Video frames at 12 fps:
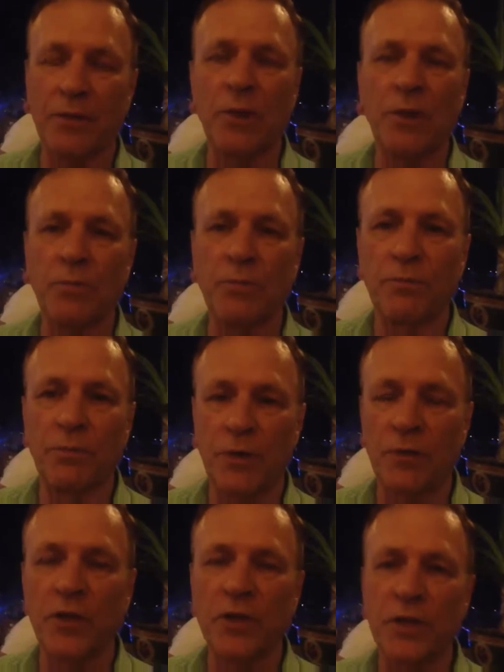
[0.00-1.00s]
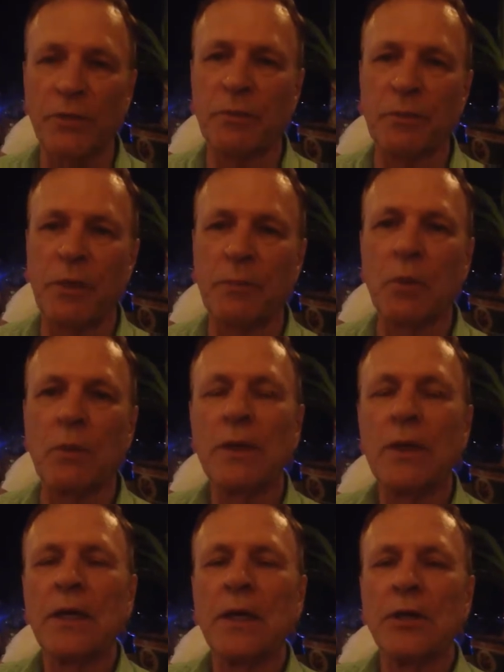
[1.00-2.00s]
you, are conversing with people
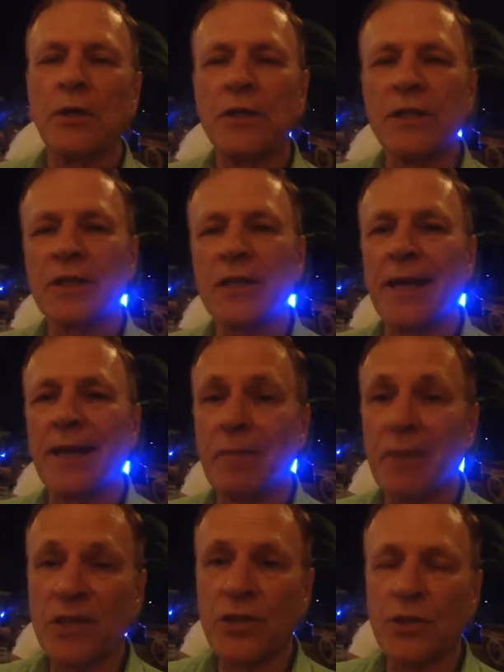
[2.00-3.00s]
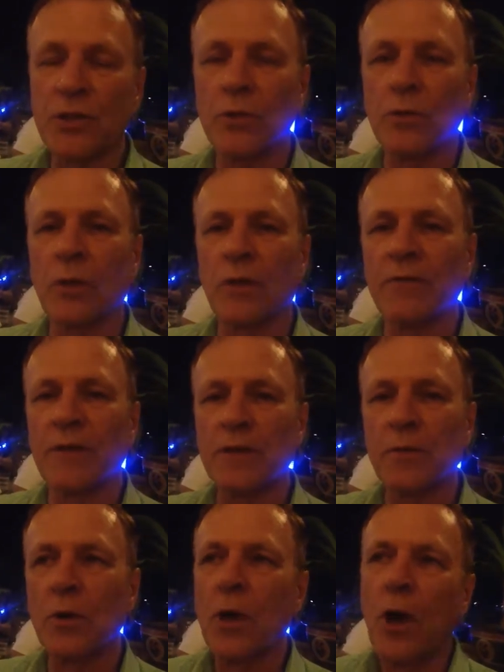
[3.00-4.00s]
using, say, the Messenger tool on
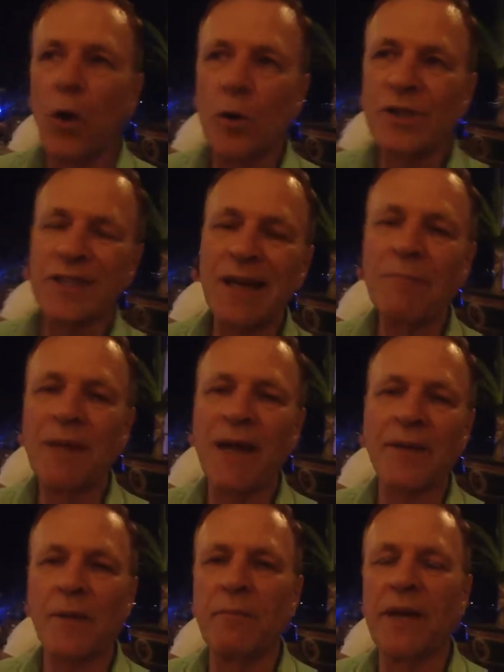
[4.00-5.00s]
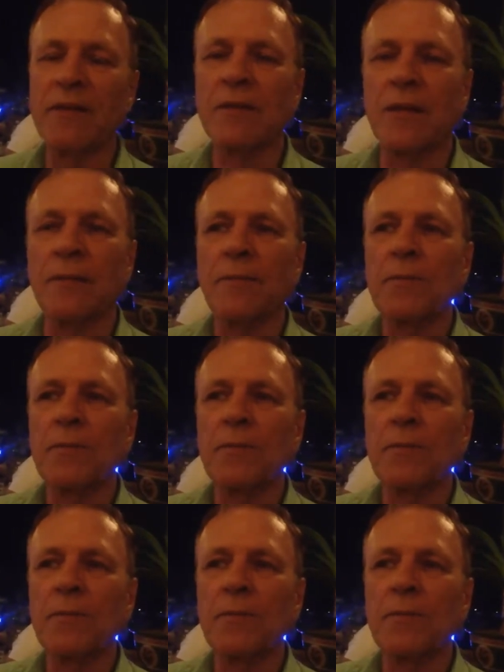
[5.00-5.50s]
Facebook or some other method